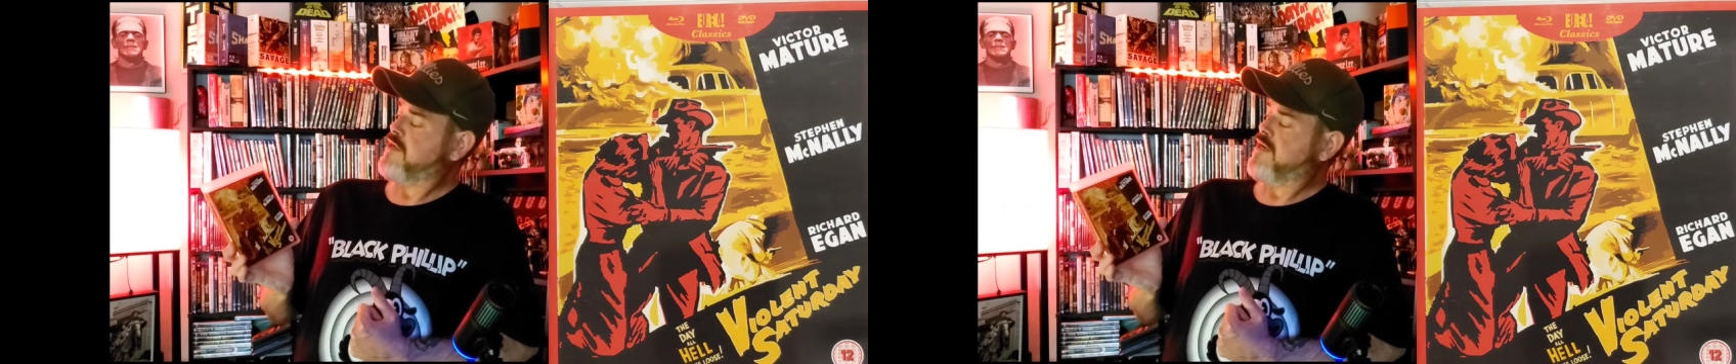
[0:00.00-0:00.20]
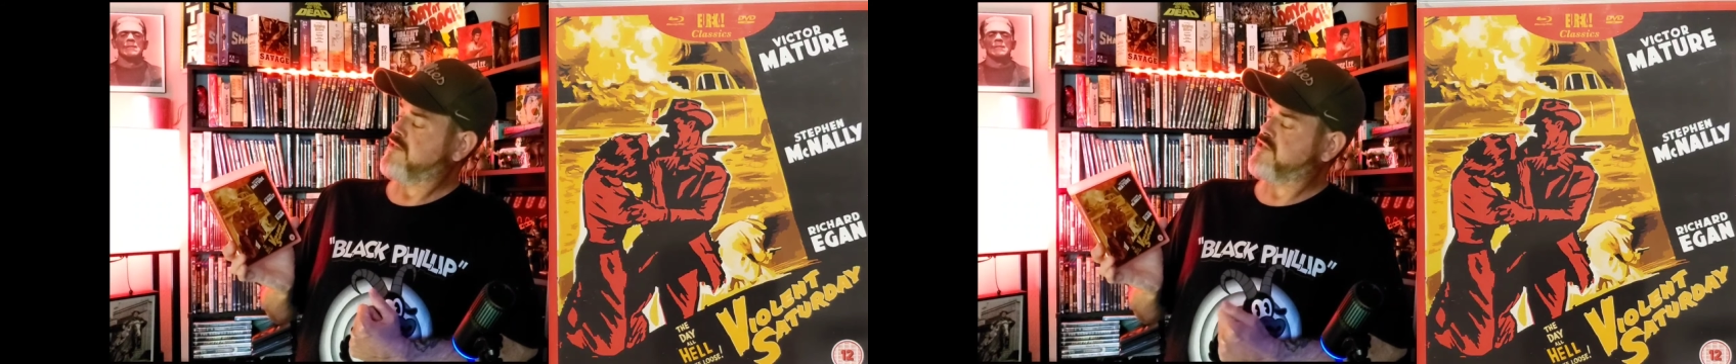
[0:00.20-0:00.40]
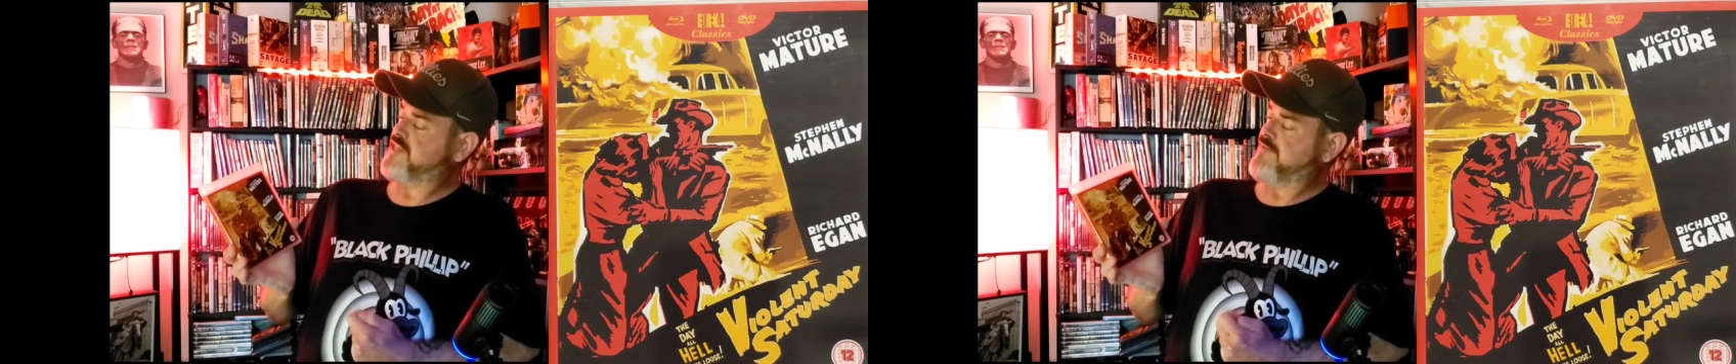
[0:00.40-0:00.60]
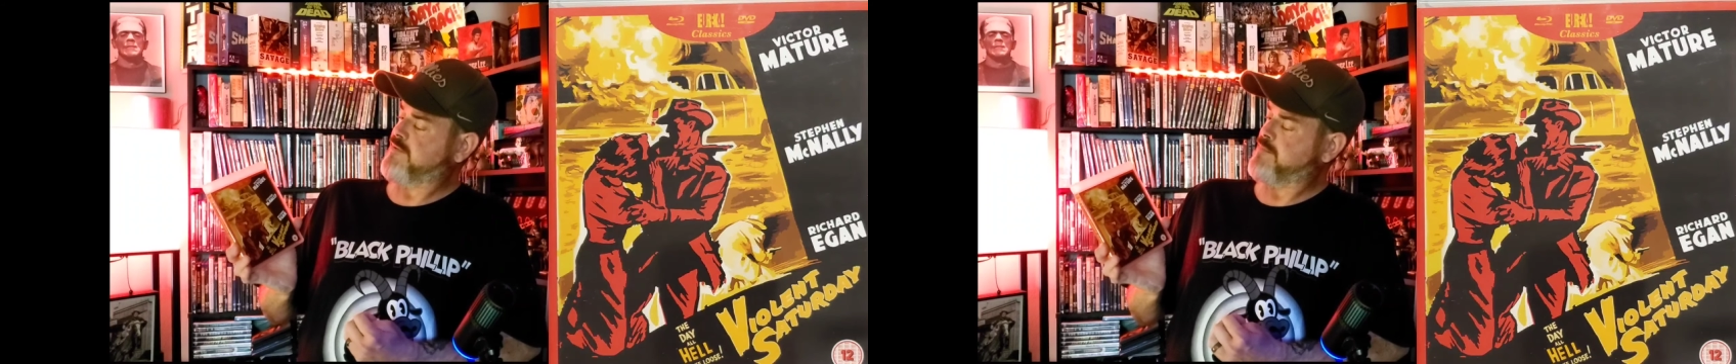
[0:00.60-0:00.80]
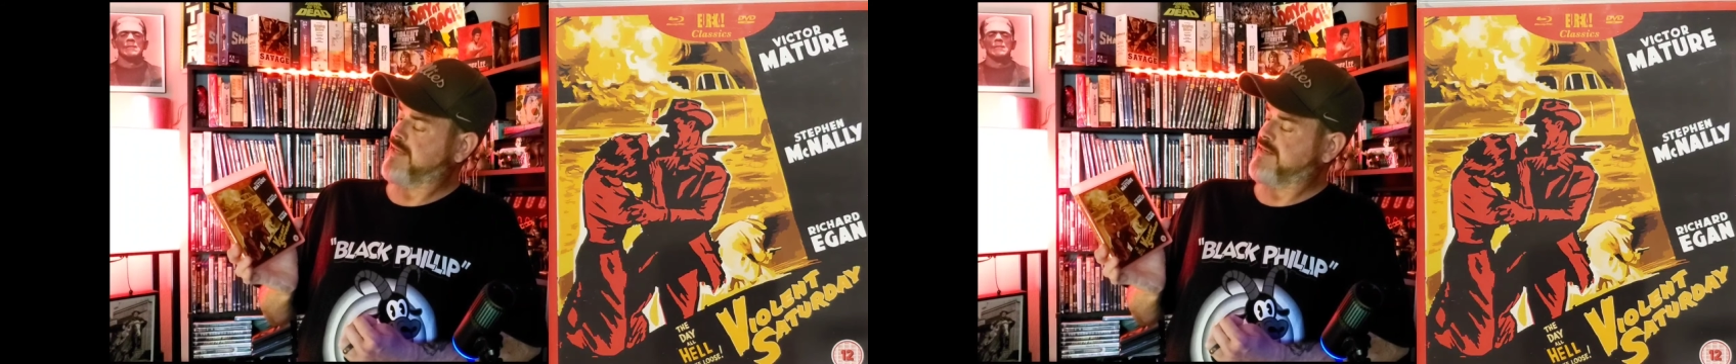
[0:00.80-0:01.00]
uh,
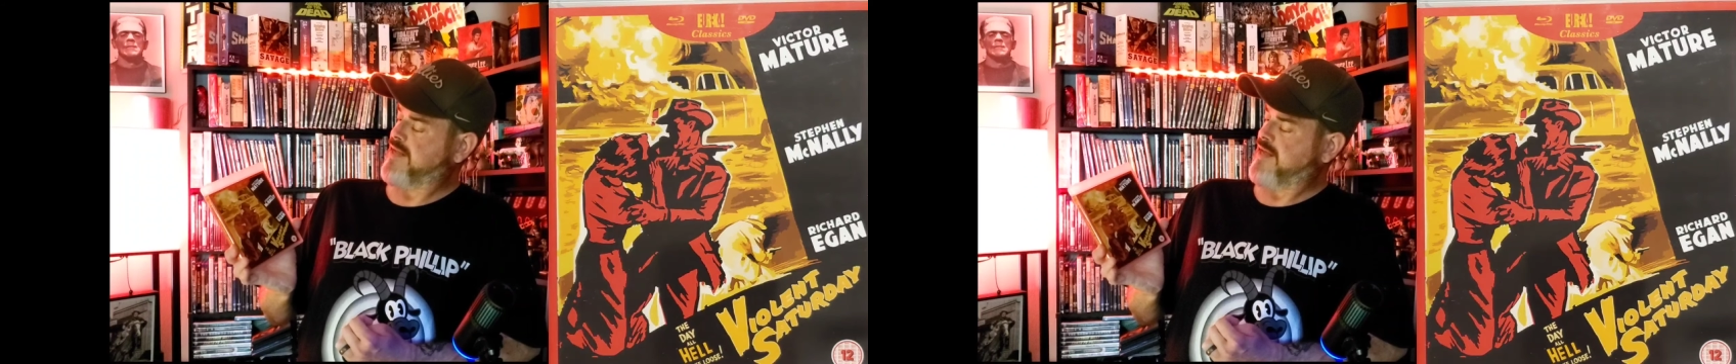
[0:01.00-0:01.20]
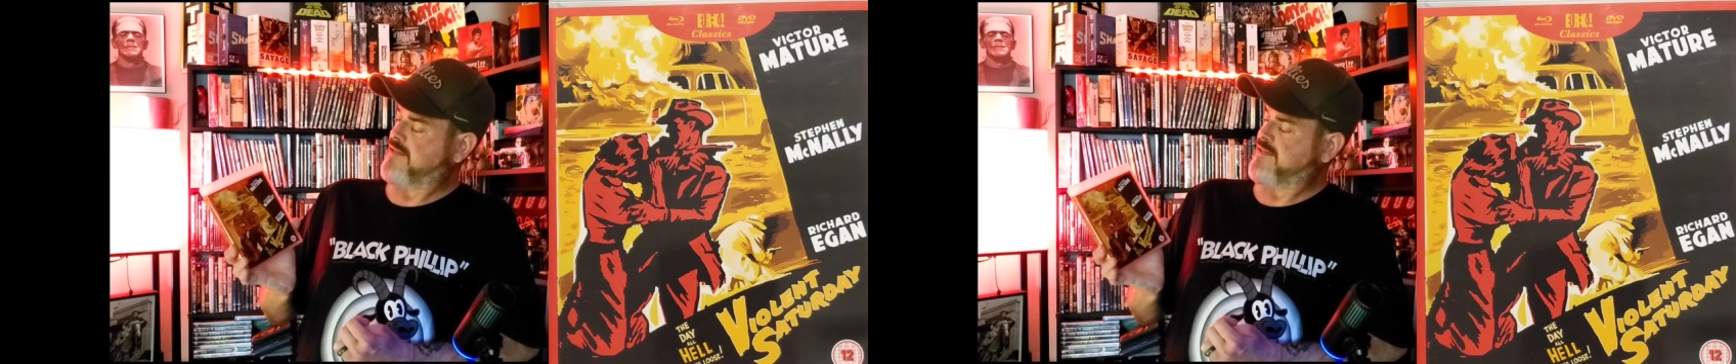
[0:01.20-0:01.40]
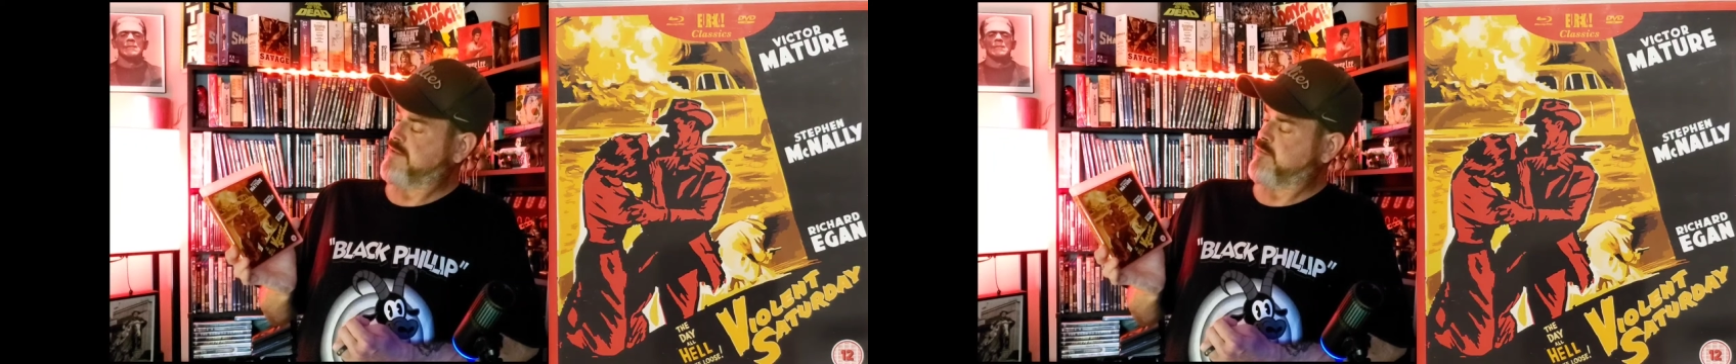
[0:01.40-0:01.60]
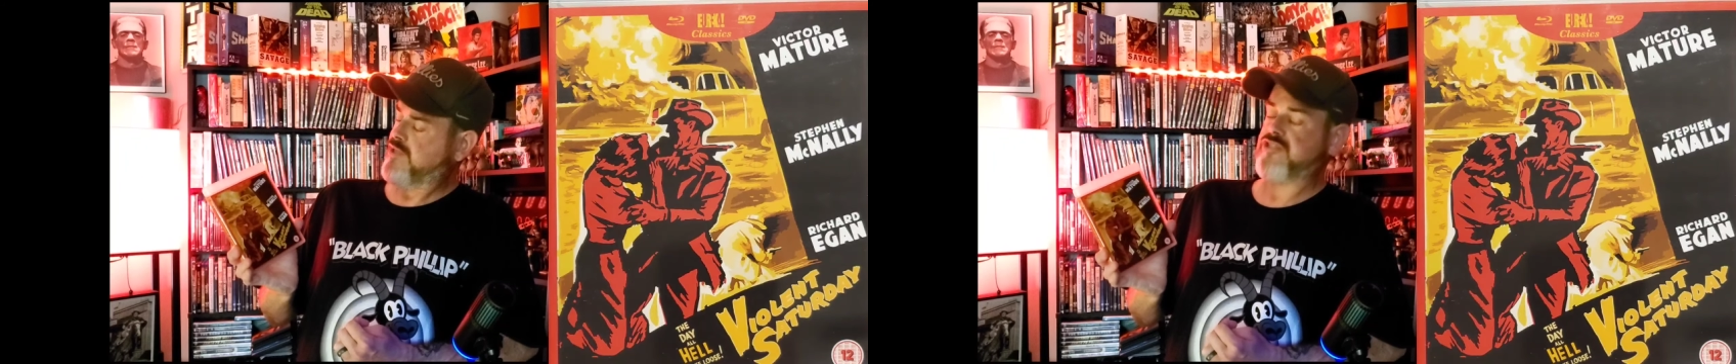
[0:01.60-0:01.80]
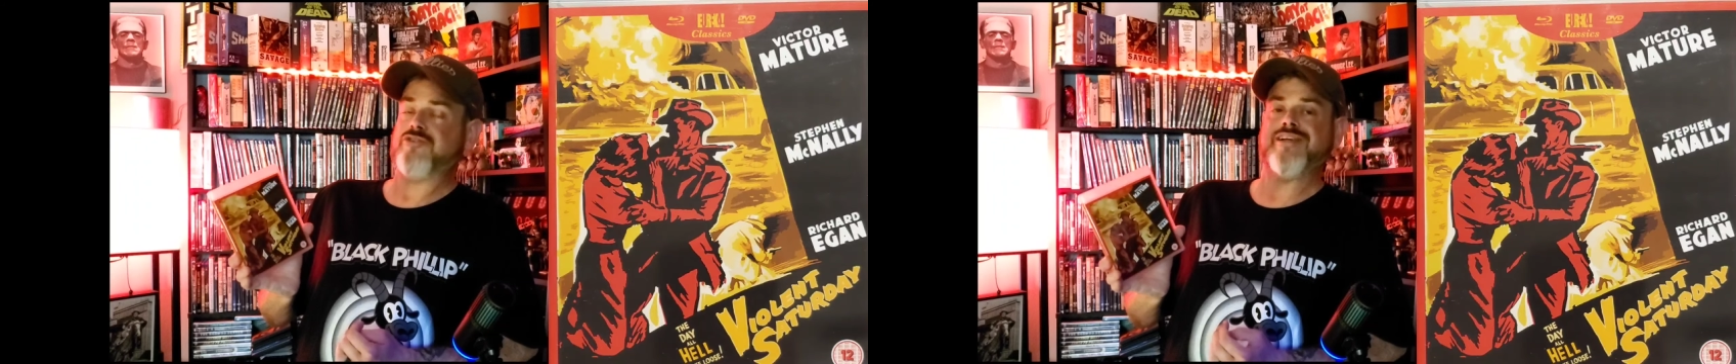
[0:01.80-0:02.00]
Stephen McNally,
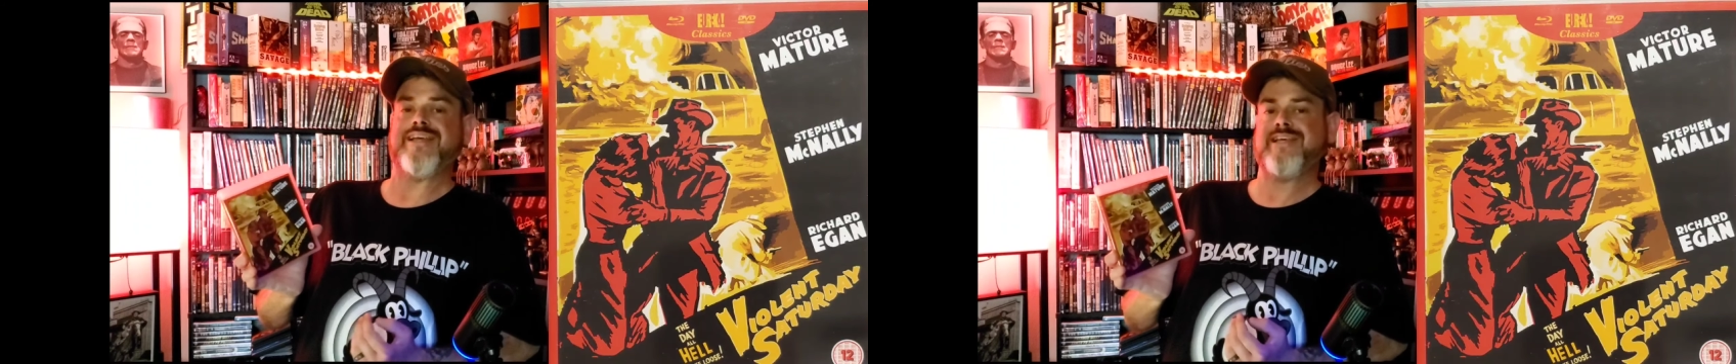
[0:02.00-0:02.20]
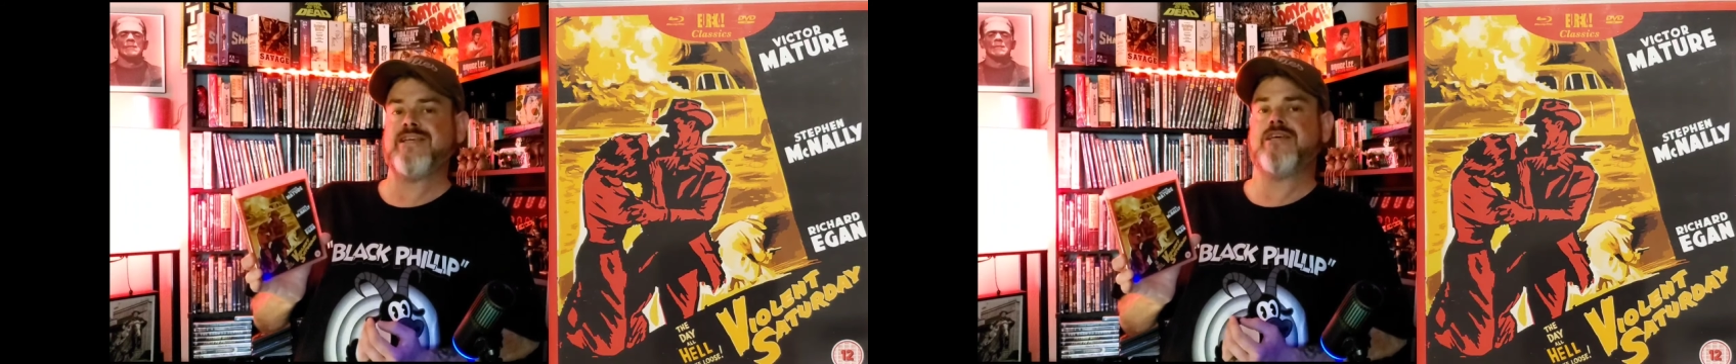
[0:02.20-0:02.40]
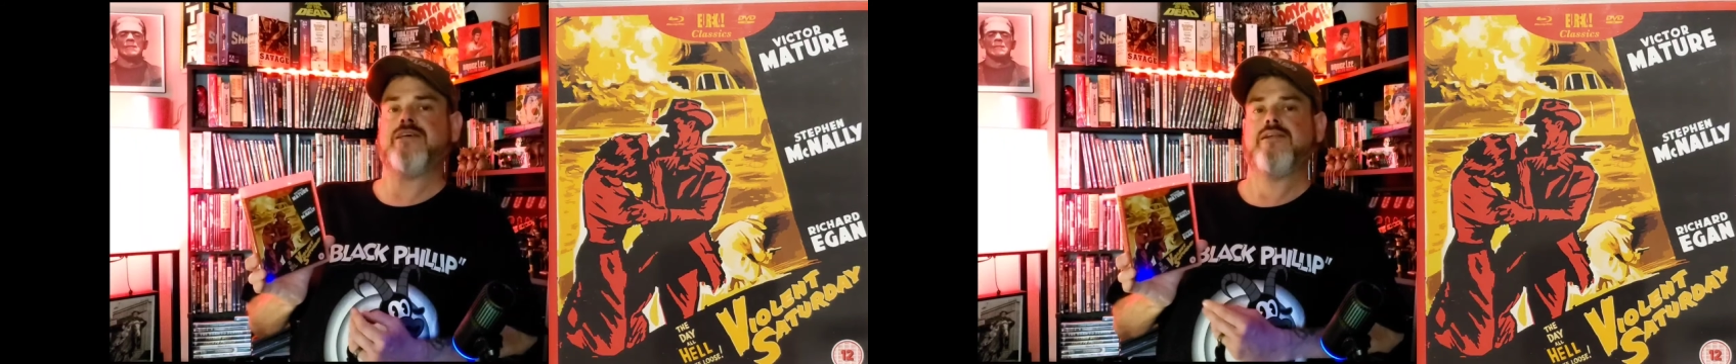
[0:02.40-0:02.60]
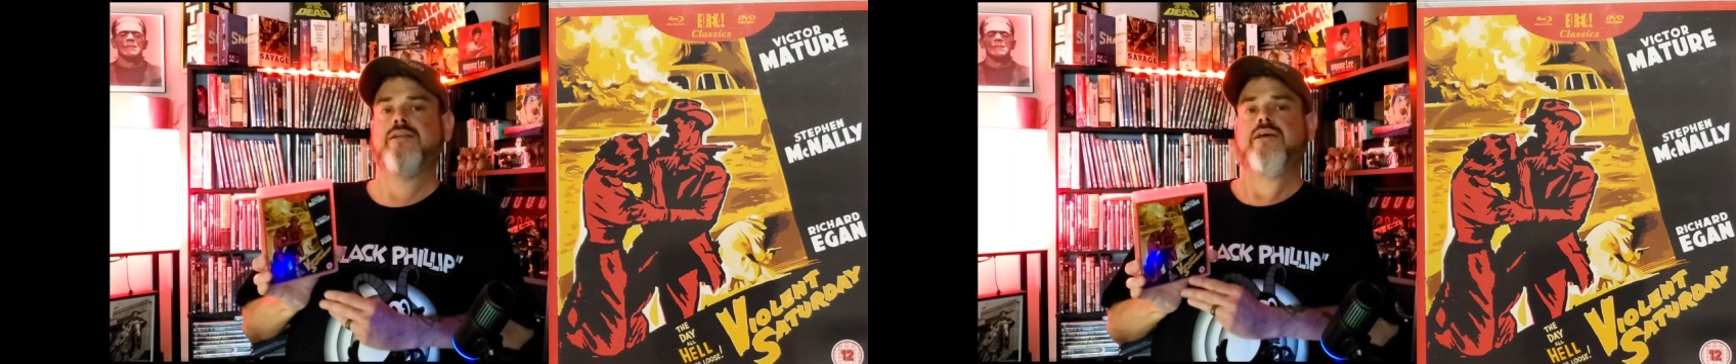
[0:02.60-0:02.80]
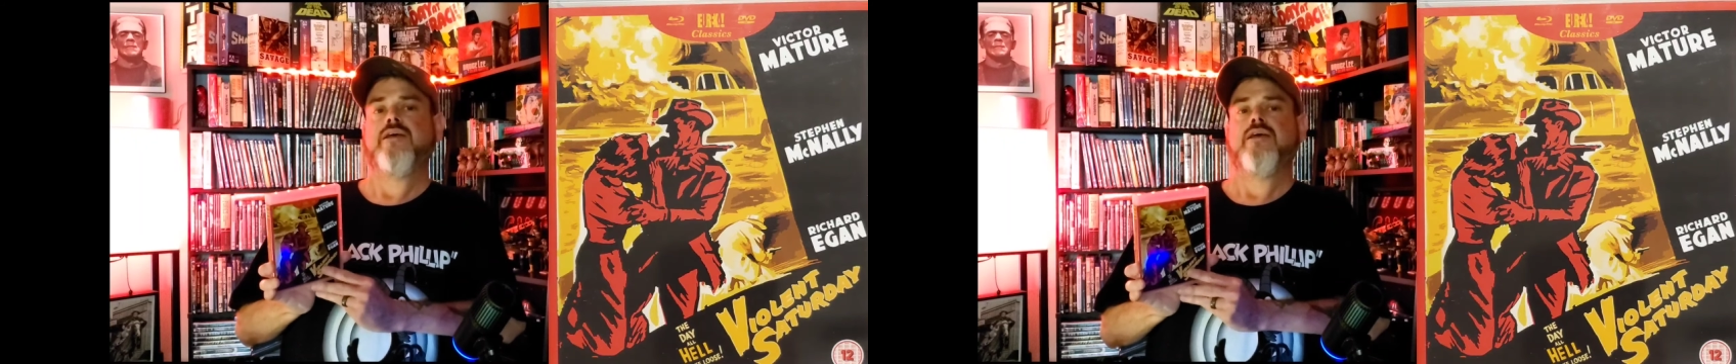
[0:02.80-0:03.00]
Richard
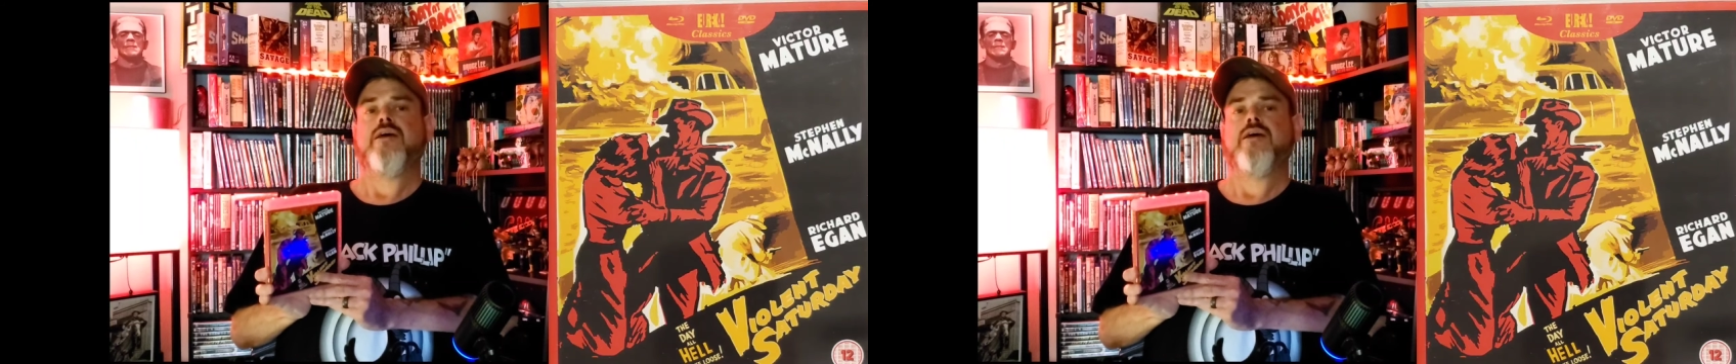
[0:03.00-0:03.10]
Egan.